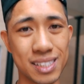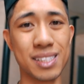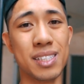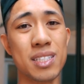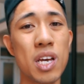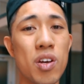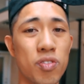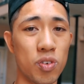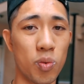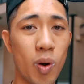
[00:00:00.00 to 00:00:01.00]
This is
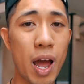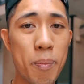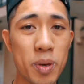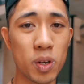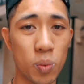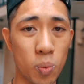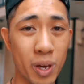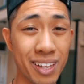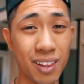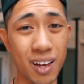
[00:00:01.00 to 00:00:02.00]
for rapid
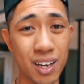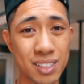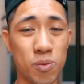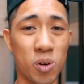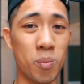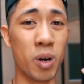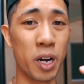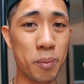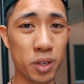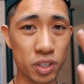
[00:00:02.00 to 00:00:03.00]
weight loss for a
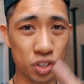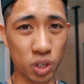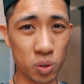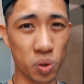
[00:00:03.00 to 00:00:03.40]
bodybuilding show,